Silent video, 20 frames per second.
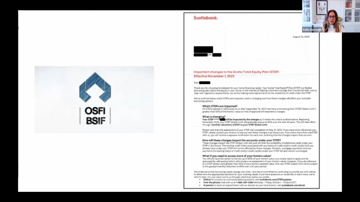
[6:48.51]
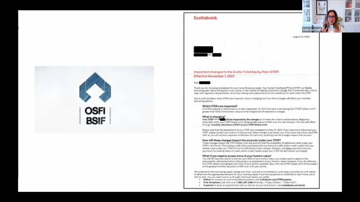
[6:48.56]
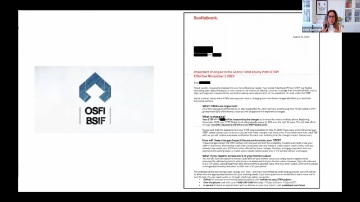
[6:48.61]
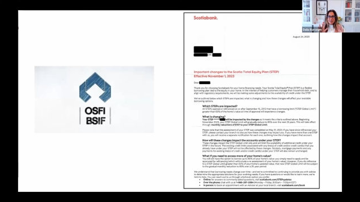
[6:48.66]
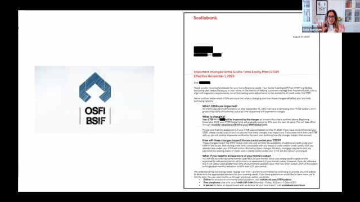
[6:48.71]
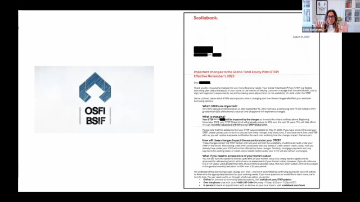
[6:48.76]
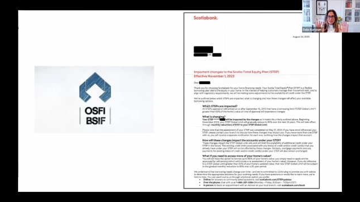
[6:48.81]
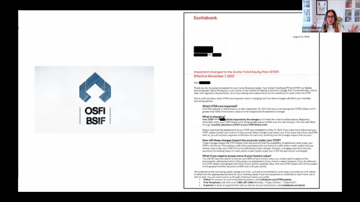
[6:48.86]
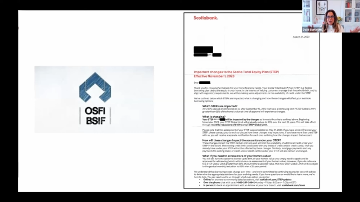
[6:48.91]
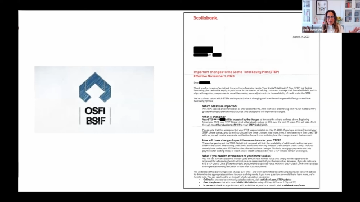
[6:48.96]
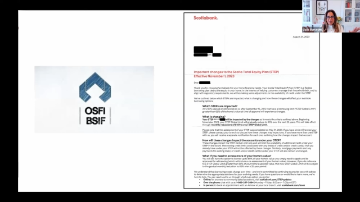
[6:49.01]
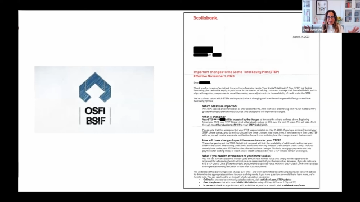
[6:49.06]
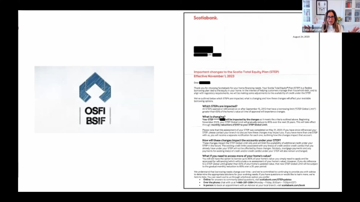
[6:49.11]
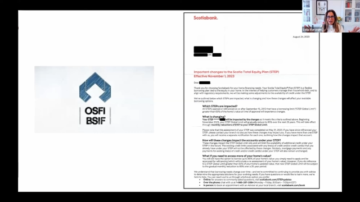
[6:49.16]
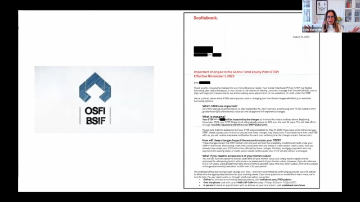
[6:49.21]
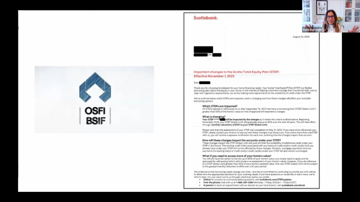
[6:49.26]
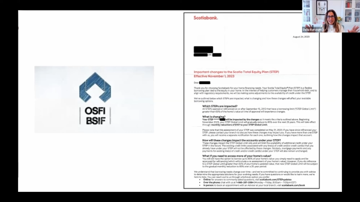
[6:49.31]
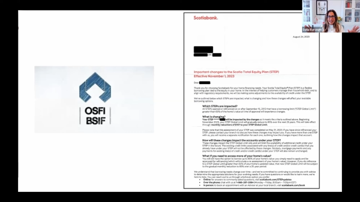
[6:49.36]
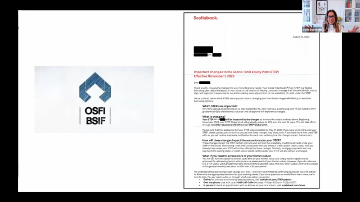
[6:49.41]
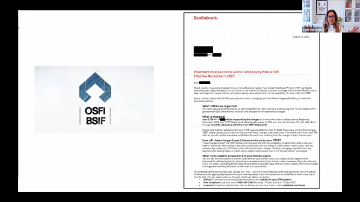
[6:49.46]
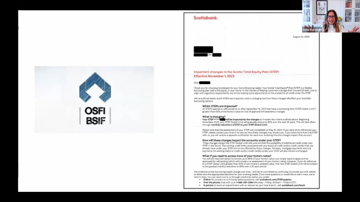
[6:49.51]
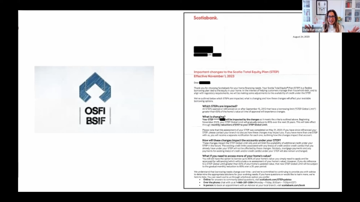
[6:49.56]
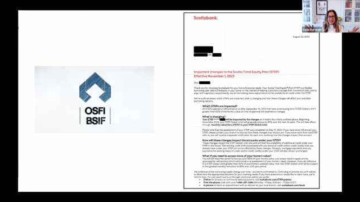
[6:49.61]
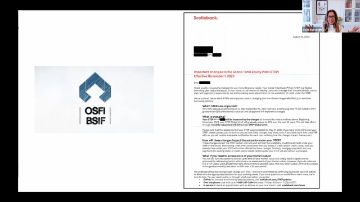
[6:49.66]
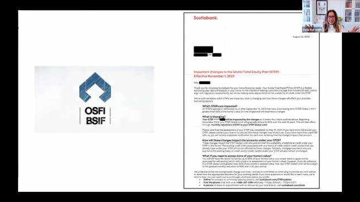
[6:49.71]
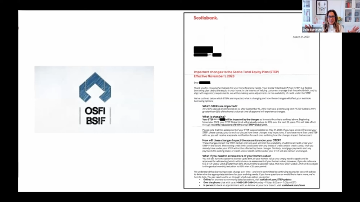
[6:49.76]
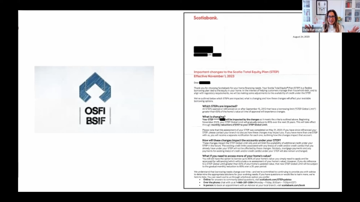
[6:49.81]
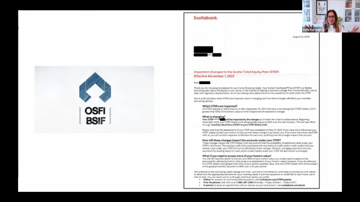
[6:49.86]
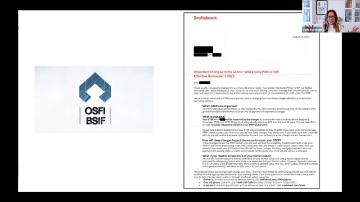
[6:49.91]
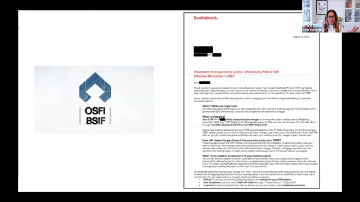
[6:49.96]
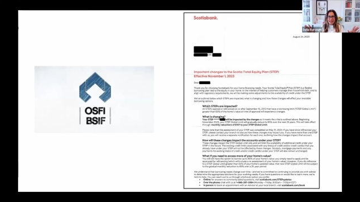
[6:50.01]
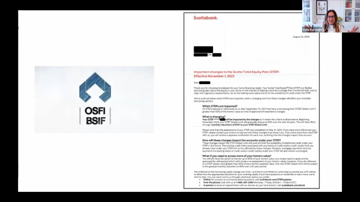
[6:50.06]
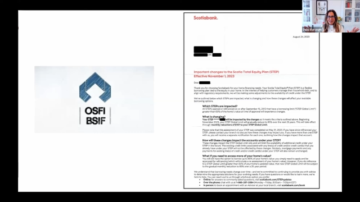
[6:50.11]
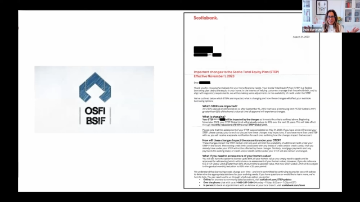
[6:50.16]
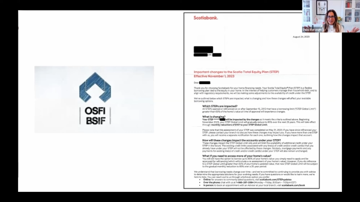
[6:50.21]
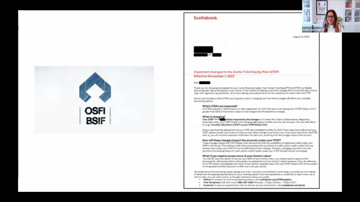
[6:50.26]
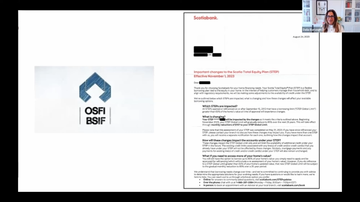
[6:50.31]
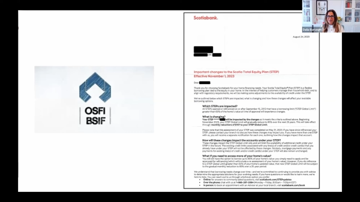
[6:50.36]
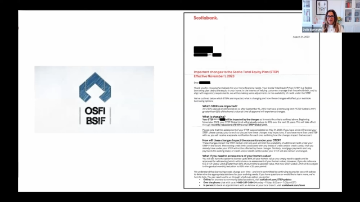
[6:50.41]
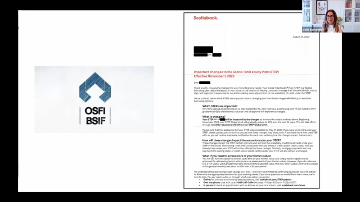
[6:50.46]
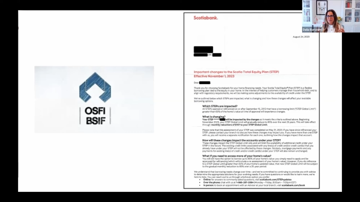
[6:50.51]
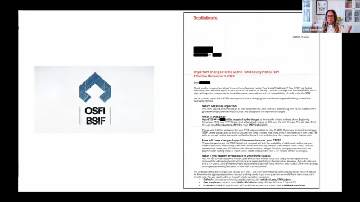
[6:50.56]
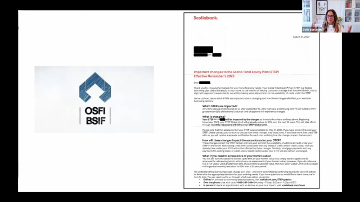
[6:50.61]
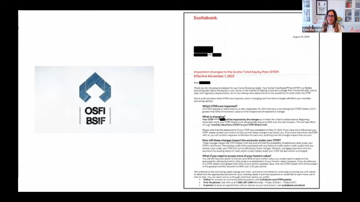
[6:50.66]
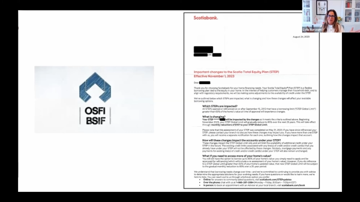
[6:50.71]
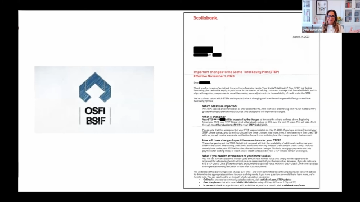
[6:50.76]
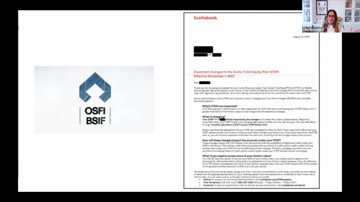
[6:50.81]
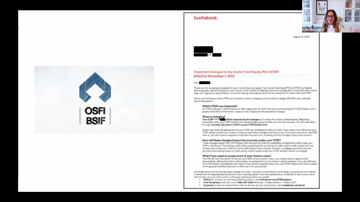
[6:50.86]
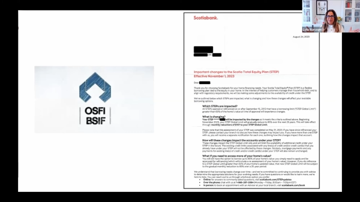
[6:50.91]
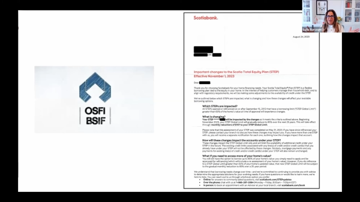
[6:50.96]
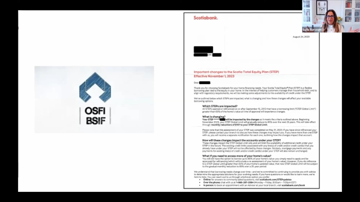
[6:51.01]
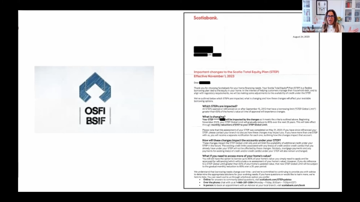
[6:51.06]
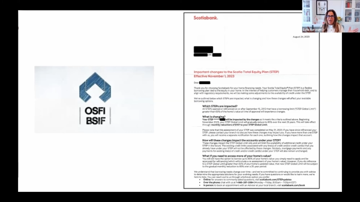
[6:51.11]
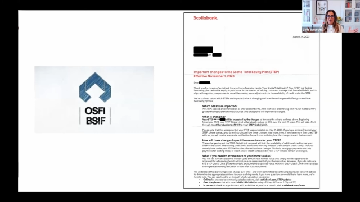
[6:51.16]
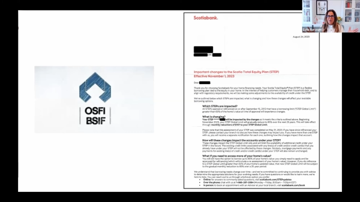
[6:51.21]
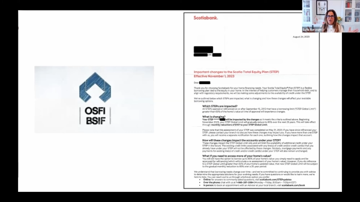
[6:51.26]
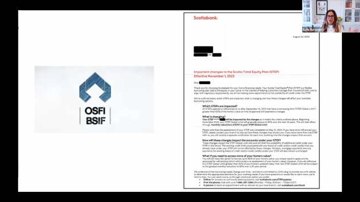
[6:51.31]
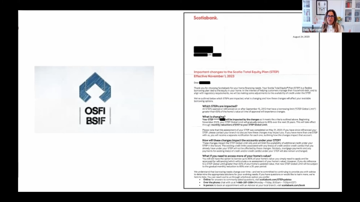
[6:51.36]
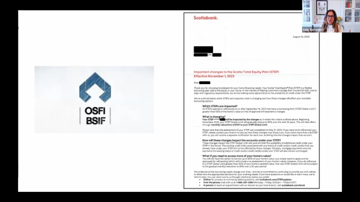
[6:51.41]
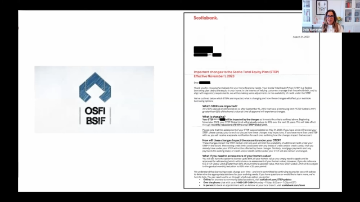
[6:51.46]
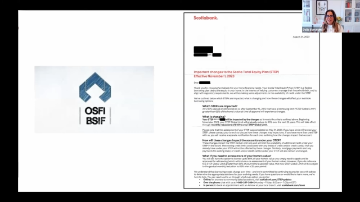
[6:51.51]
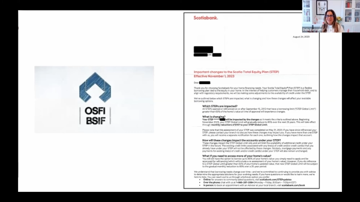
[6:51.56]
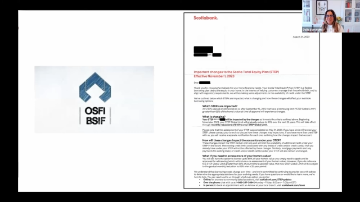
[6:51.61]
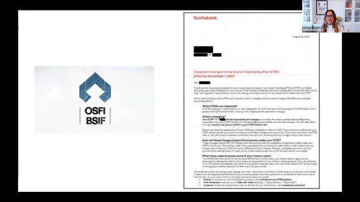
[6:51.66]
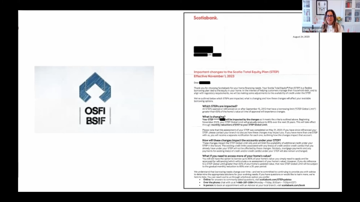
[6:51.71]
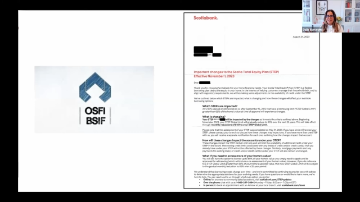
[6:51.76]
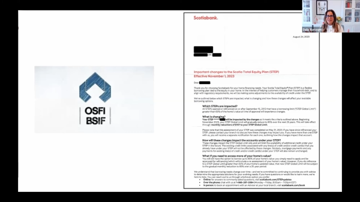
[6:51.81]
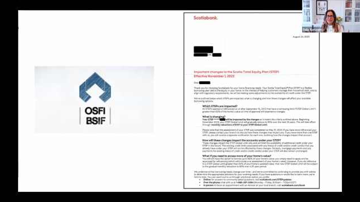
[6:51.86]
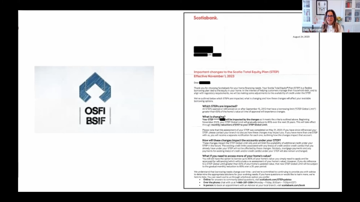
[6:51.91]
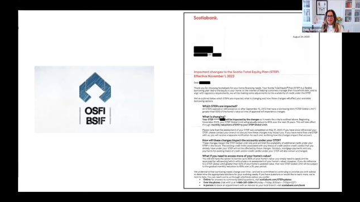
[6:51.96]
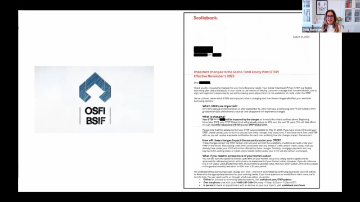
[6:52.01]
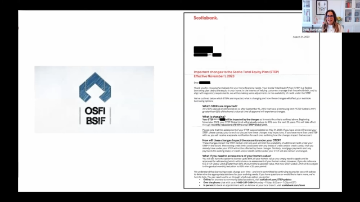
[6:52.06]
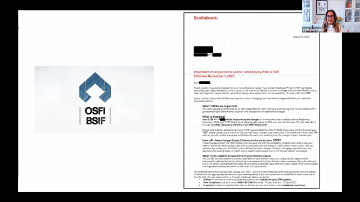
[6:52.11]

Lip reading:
No face is visible, so there are no lips to read.